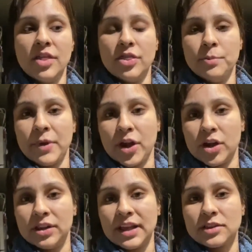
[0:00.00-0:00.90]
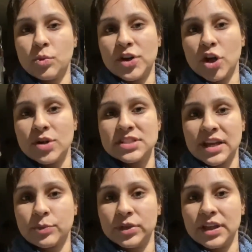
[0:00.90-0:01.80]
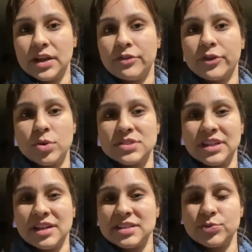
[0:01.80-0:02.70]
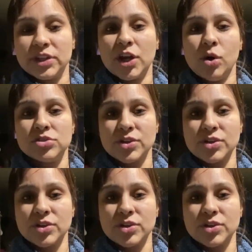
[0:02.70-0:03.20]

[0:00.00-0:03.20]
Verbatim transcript: the mirror, like the window is like really frozen and it's really cold.